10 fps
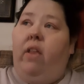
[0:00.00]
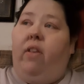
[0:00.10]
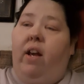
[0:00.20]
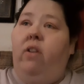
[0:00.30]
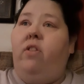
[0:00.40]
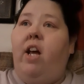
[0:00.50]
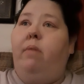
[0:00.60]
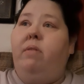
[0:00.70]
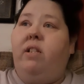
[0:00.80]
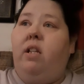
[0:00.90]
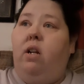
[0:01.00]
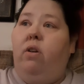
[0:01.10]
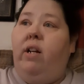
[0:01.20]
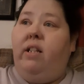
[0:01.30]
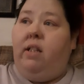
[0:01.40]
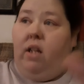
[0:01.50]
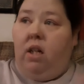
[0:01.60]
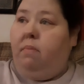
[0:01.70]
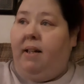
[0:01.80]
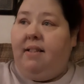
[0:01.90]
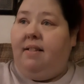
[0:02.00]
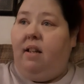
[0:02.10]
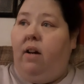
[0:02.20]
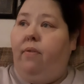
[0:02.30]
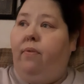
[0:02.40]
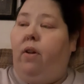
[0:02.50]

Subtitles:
The entertainment center is none of my stuff.